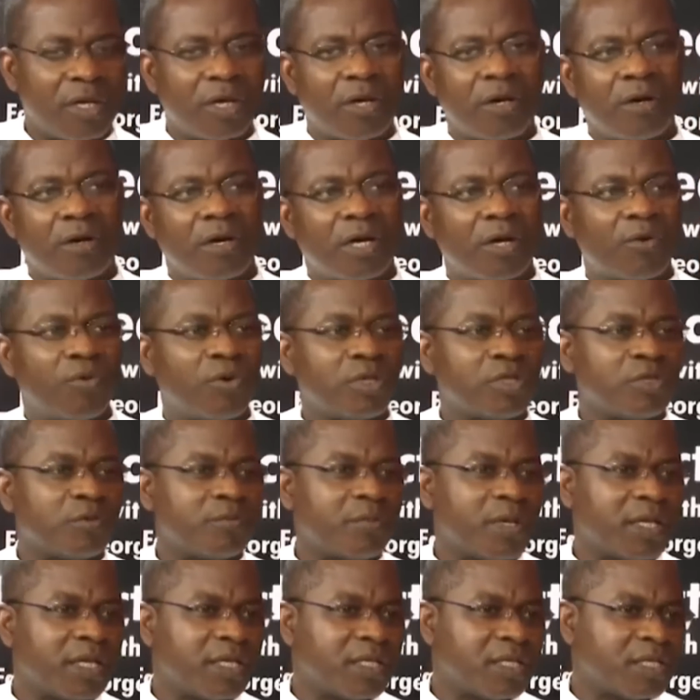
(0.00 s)
Uh, I want to
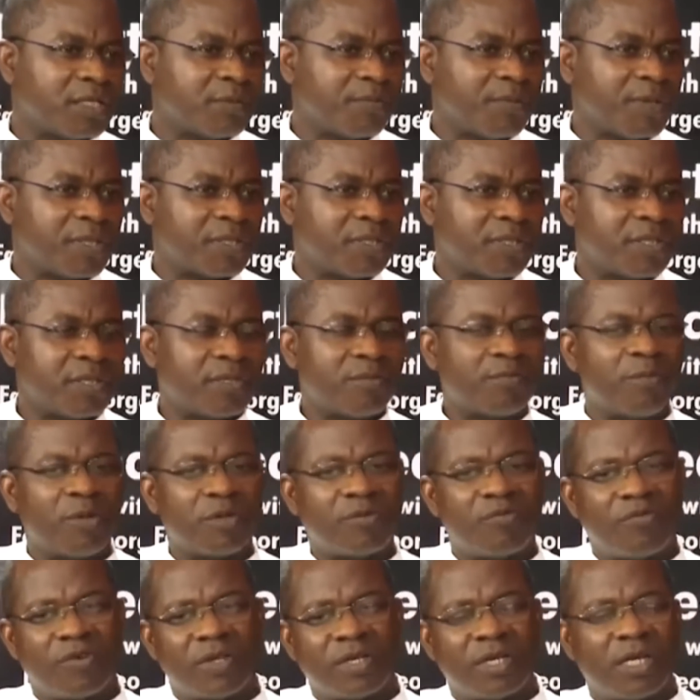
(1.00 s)
marry this person,
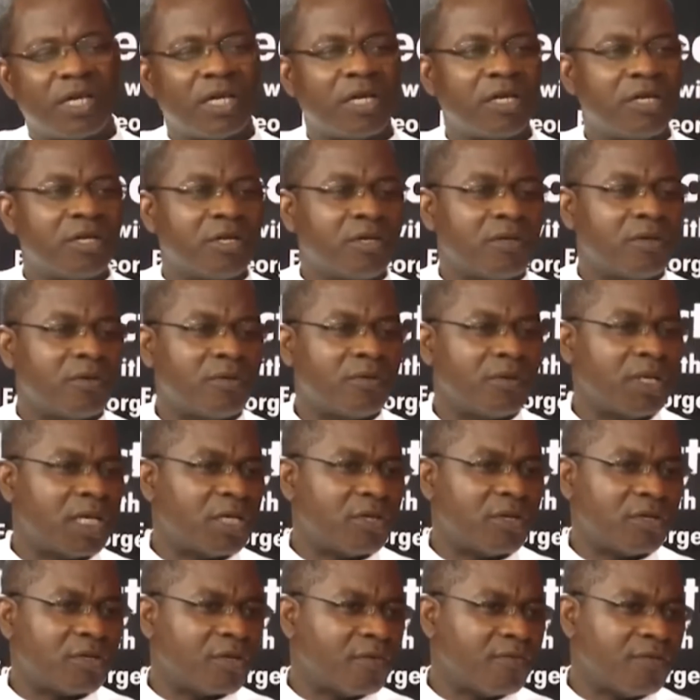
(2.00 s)
but Father, we are
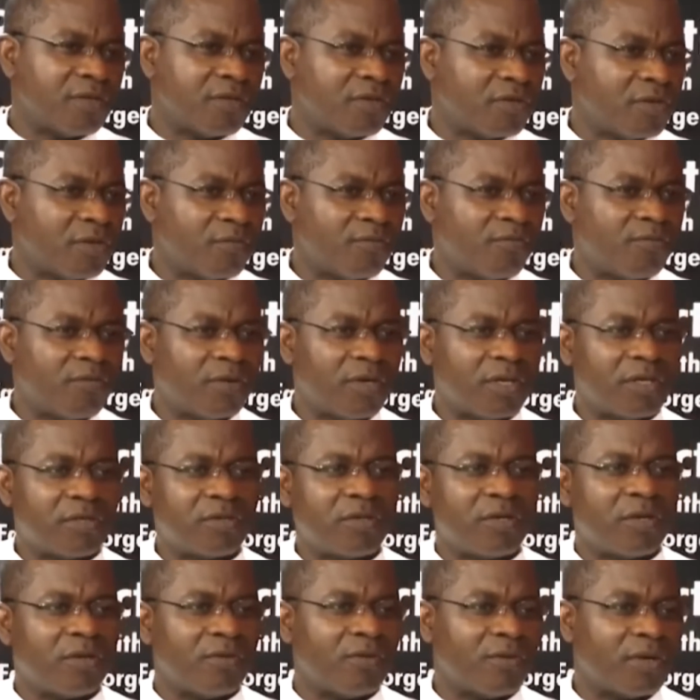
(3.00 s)
not of the same faith.
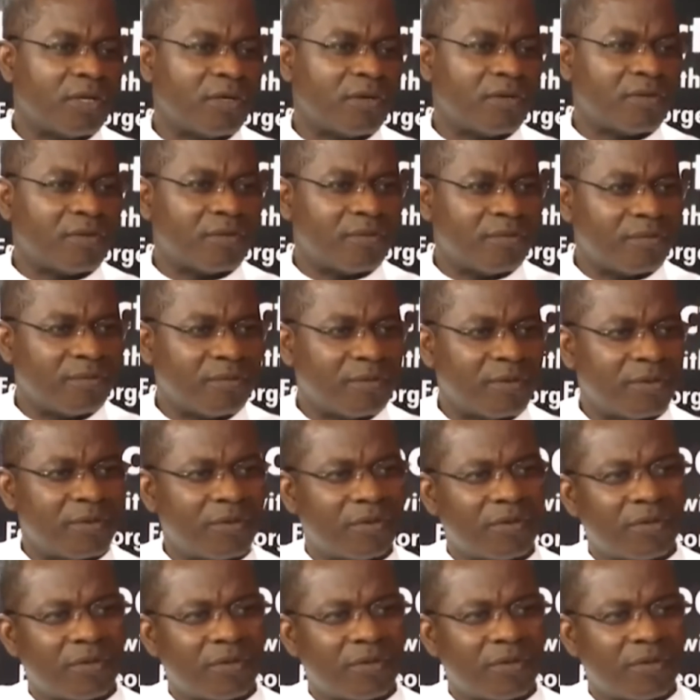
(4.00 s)
Sorry, before